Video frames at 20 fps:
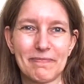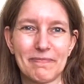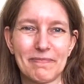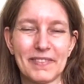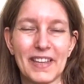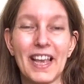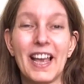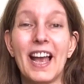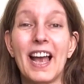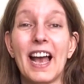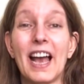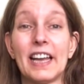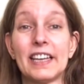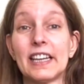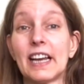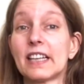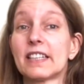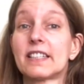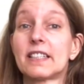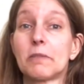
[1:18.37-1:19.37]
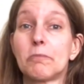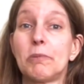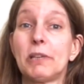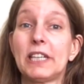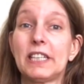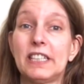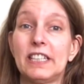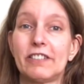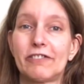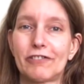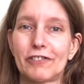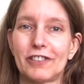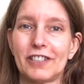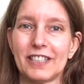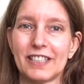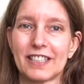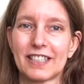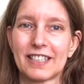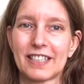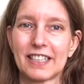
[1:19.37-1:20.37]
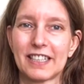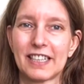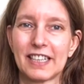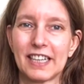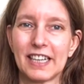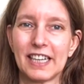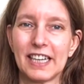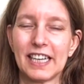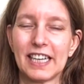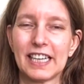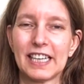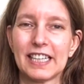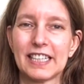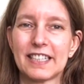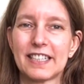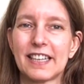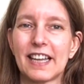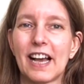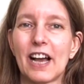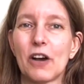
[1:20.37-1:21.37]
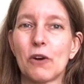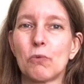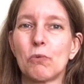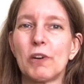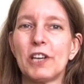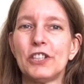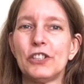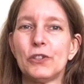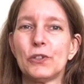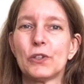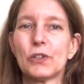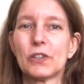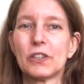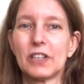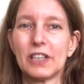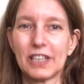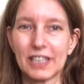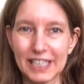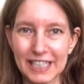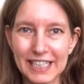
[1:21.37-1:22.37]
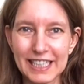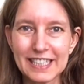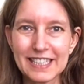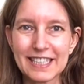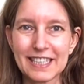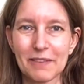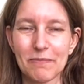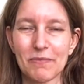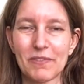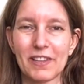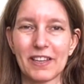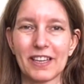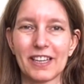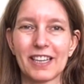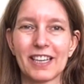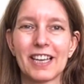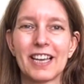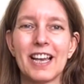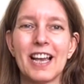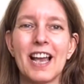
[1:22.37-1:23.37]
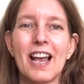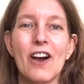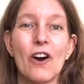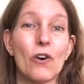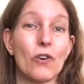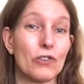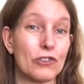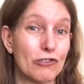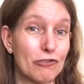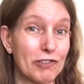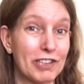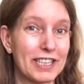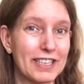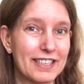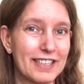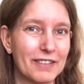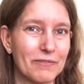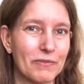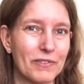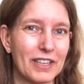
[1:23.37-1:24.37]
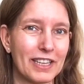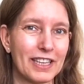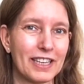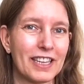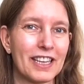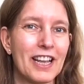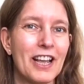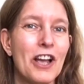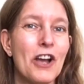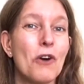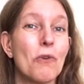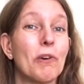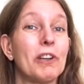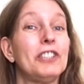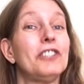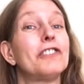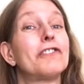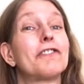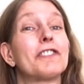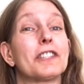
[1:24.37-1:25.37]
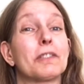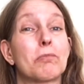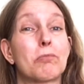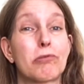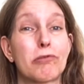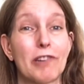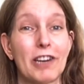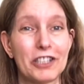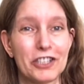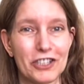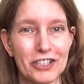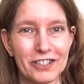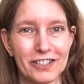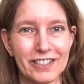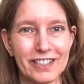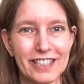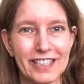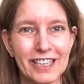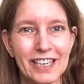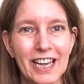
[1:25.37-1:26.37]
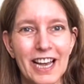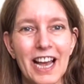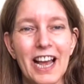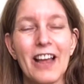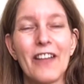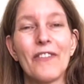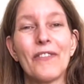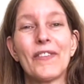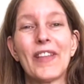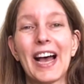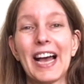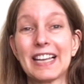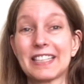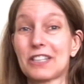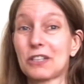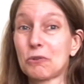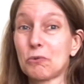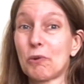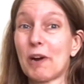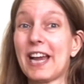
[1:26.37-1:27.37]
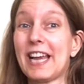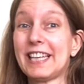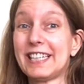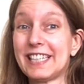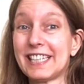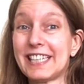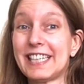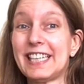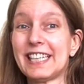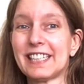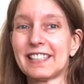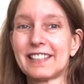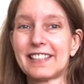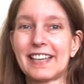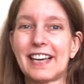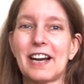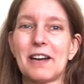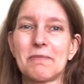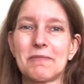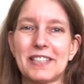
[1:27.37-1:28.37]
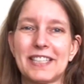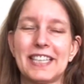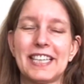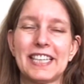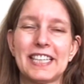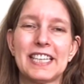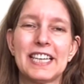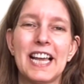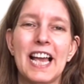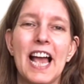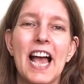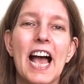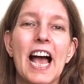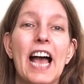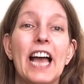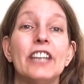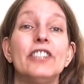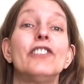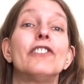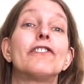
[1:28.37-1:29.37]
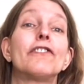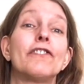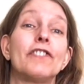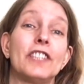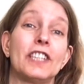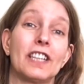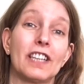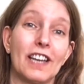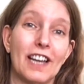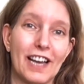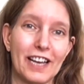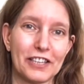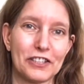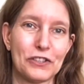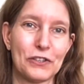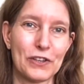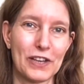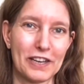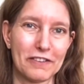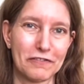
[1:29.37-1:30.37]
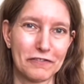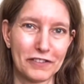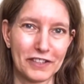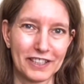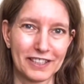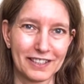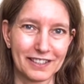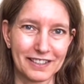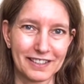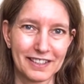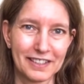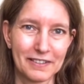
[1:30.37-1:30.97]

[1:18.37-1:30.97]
And that's the big difference, is that when you eat something or drink something, when you feel pressured, that's where the guilt comes in and you feel like you have failed.